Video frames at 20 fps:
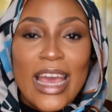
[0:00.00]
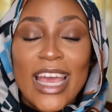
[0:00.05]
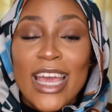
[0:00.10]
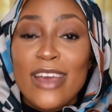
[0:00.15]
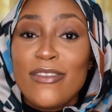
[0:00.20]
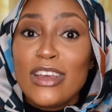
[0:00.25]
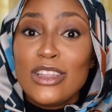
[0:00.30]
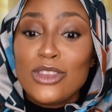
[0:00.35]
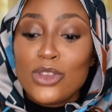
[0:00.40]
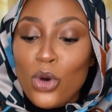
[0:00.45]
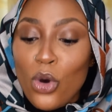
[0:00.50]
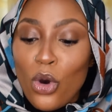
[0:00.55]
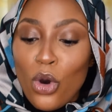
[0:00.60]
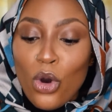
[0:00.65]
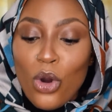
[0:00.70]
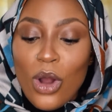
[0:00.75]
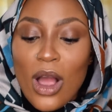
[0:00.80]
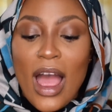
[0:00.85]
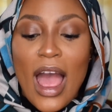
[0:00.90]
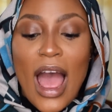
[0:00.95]
Even
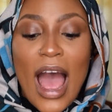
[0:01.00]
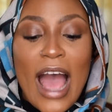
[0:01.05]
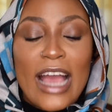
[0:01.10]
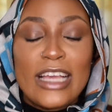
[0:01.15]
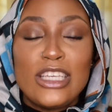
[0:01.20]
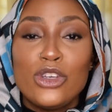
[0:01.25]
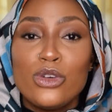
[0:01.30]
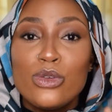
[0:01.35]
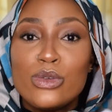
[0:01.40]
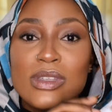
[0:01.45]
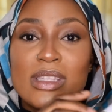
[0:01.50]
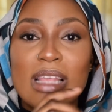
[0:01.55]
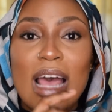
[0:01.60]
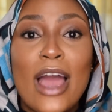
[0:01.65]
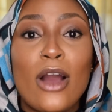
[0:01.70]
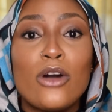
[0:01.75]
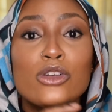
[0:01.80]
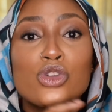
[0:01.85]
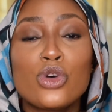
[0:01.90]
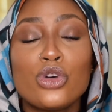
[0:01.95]
though I
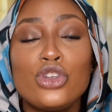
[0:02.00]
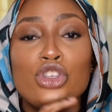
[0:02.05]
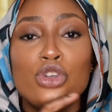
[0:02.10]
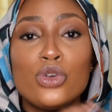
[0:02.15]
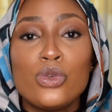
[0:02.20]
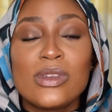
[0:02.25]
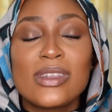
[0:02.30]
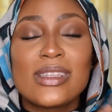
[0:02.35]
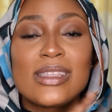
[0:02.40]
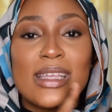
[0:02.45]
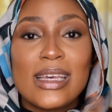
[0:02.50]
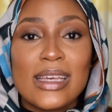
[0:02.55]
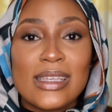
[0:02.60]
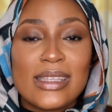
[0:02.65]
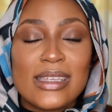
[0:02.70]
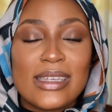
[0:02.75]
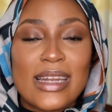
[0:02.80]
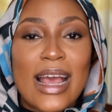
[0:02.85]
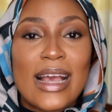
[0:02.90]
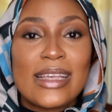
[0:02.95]
also use
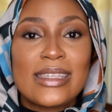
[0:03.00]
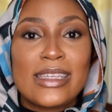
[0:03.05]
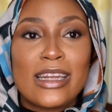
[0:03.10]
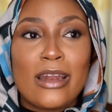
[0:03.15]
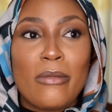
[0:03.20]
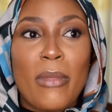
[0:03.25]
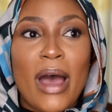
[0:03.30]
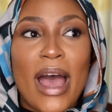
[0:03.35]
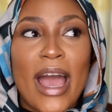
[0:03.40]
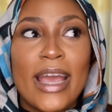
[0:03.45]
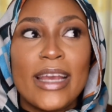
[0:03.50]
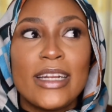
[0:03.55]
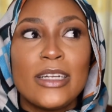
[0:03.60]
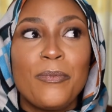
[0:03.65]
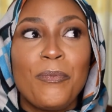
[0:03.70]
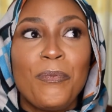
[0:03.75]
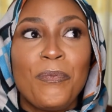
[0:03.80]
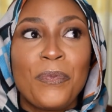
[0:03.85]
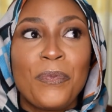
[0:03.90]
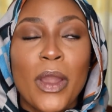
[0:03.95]
this niacinamide
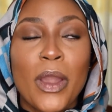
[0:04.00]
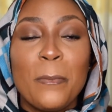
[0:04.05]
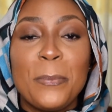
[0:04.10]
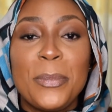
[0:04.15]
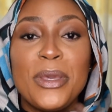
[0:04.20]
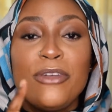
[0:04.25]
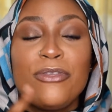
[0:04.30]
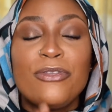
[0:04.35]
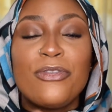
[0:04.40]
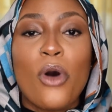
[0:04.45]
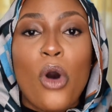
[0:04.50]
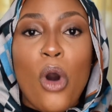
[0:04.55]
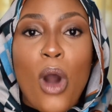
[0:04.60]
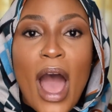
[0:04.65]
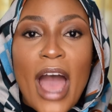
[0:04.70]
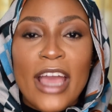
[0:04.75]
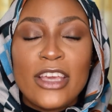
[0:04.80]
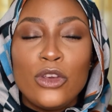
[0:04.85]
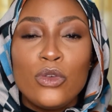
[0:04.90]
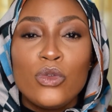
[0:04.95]
before
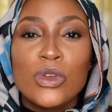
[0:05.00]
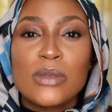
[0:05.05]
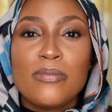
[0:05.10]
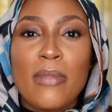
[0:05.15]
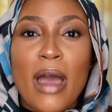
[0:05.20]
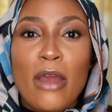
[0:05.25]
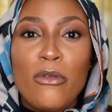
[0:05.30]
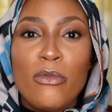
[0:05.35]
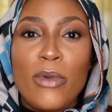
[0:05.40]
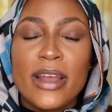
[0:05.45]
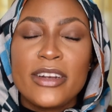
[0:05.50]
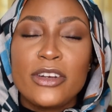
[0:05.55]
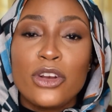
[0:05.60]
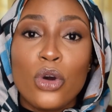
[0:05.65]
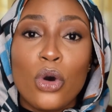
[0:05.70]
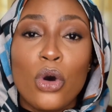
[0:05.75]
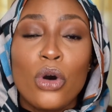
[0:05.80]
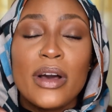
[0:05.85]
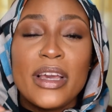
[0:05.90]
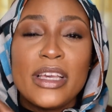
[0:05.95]
I use my
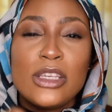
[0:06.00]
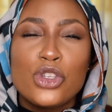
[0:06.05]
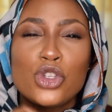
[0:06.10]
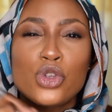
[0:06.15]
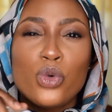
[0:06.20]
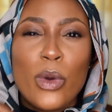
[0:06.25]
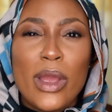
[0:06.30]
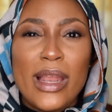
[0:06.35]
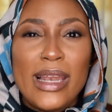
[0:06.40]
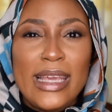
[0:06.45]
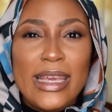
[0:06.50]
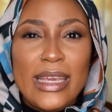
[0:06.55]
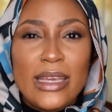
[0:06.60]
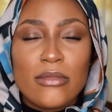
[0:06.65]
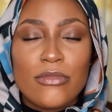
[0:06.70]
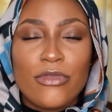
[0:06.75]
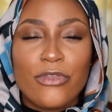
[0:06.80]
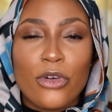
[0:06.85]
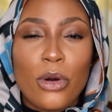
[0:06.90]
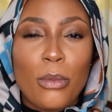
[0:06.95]
retinol in
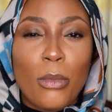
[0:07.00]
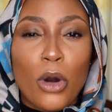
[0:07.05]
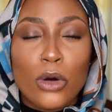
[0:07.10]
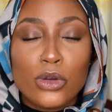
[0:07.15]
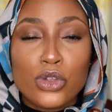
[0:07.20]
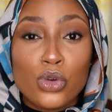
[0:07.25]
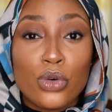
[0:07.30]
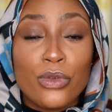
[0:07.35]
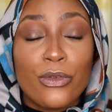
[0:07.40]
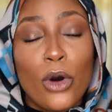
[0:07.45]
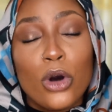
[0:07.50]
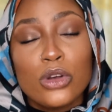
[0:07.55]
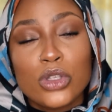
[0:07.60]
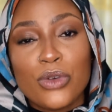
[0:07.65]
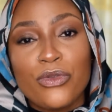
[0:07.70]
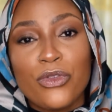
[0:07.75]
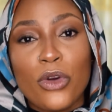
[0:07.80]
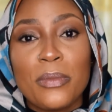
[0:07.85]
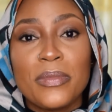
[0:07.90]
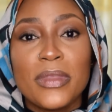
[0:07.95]
squalene, from
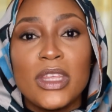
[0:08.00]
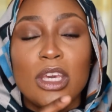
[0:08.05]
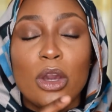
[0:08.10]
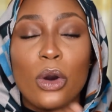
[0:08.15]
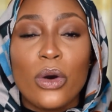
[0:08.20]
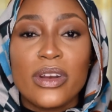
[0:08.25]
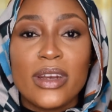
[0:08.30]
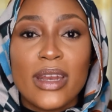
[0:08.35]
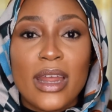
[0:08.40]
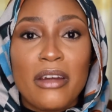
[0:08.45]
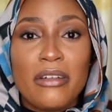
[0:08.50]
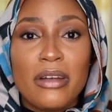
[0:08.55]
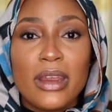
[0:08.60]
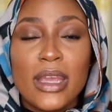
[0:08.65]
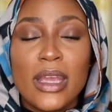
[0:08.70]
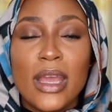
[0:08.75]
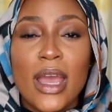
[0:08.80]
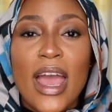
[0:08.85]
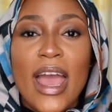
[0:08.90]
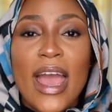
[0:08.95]
also from the
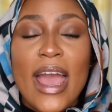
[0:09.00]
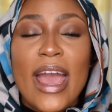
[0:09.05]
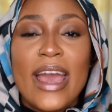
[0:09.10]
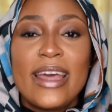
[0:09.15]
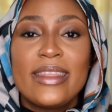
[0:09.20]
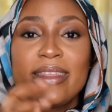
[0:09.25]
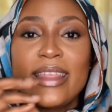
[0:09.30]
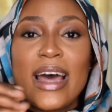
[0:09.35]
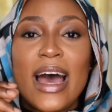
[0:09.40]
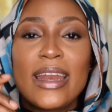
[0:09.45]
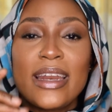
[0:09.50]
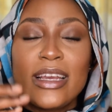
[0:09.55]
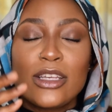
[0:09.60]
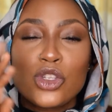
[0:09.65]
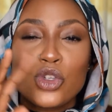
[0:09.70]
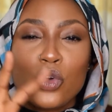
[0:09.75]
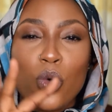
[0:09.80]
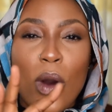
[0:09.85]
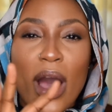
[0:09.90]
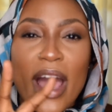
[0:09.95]
Ordinary, and that
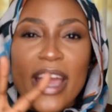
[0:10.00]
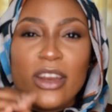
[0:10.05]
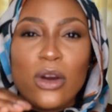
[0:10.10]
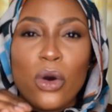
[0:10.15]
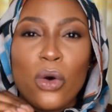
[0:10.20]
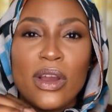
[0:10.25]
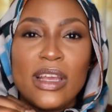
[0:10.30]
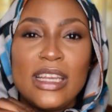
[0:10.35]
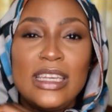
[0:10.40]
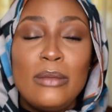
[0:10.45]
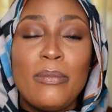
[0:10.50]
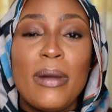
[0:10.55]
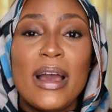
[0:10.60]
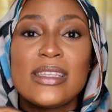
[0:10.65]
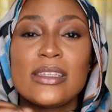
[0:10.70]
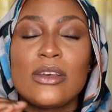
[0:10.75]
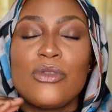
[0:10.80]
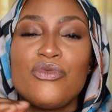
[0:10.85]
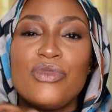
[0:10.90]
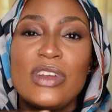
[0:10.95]
is quite oily,
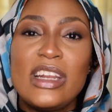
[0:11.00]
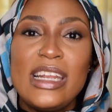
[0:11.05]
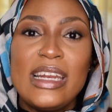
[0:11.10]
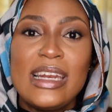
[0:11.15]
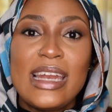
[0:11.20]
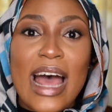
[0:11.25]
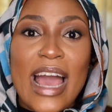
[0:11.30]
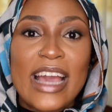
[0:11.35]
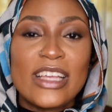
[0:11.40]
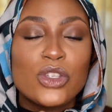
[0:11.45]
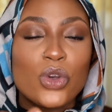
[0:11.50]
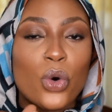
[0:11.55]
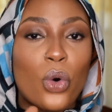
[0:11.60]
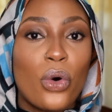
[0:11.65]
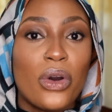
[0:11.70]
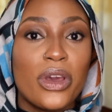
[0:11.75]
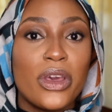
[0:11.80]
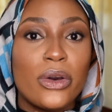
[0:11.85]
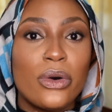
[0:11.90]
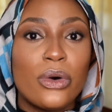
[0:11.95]
but it's a really light
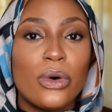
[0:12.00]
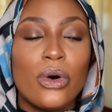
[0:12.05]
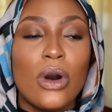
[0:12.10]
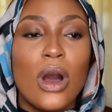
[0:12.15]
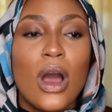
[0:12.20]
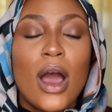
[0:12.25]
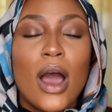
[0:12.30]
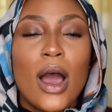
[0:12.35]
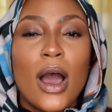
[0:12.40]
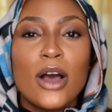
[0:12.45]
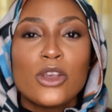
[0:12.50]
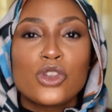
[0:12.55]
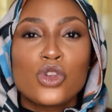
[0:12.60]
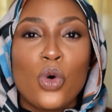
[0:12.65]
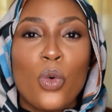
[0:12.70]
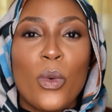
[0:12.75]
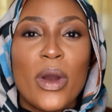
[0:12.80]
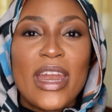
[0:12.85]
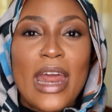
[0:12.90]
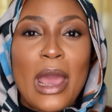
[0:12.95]
oil.
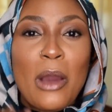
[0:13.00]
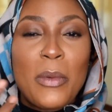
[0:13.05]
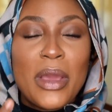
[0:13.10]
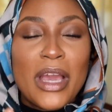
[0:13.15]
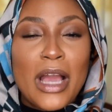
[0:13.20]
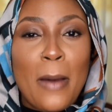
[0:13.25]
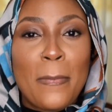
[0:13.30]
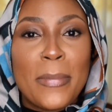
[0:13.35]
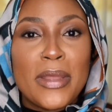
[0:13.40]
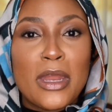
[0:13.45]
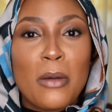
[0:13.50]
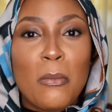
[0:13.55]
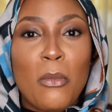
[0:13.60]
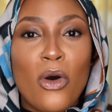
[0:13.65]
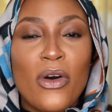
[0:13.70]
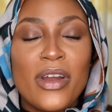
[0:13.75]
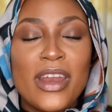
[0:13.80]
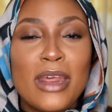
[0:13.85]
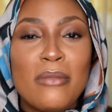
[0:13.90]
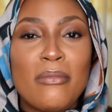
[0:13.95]
So when I wake up in the
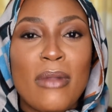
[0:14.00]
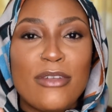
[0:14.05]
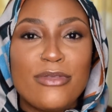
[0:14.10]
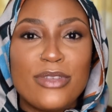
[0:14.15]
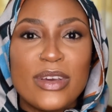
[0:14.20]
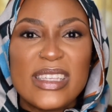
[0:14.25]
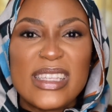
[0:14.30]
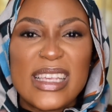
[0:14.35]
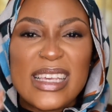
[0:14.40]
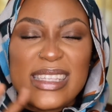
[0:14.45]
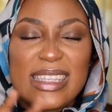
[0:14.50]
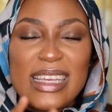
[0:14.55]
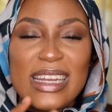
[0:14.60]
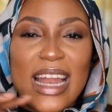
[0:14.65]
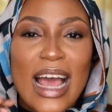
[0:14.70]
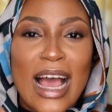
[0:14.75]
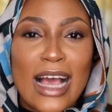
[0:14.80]
morning, my face isn't